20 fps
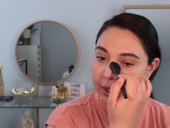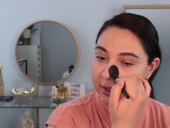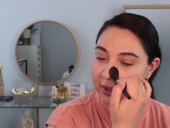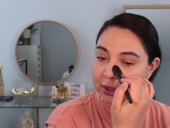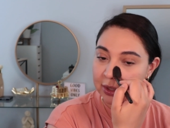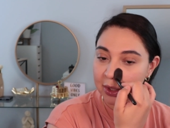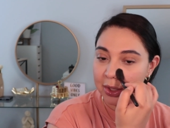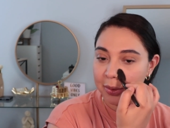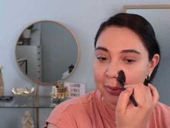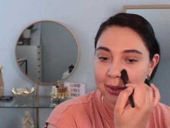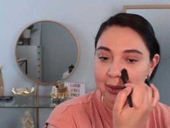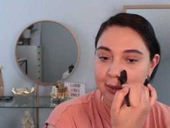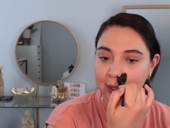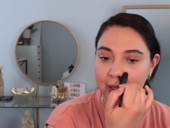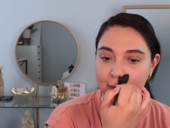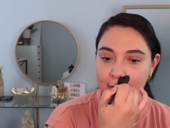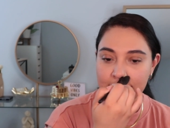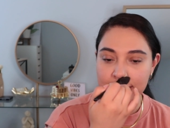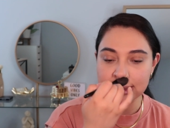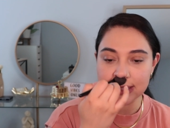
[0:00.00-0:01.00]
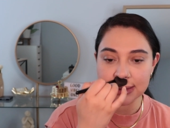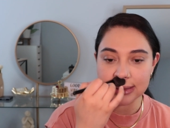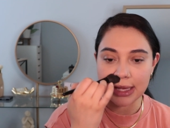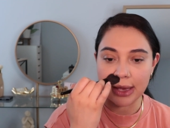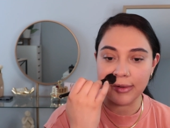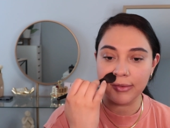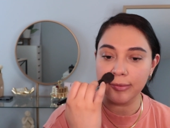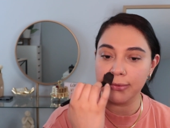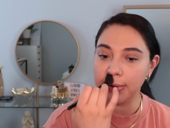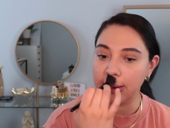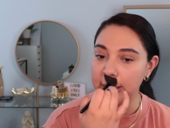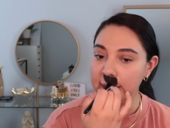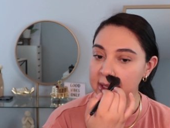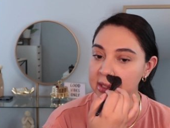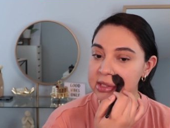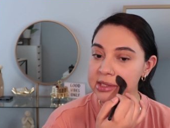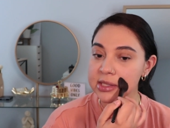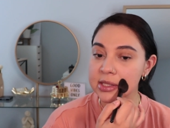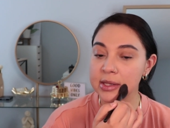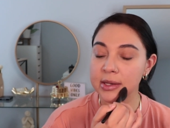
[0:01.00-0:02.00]
you know, a lightly set
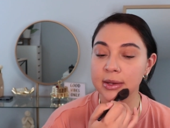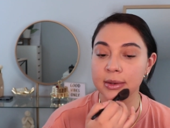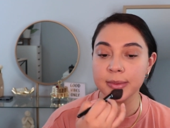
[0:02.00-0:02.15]
face.